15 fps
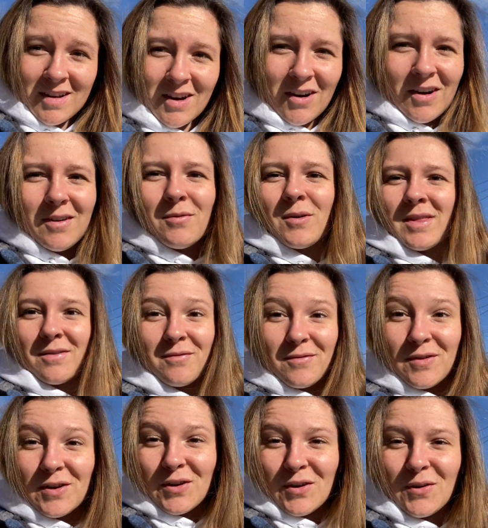or if with
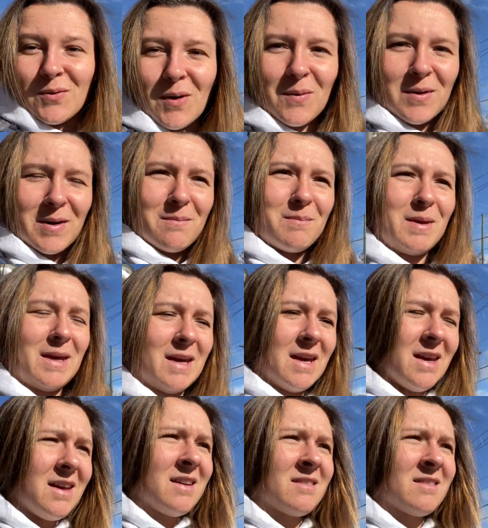food, what would it be?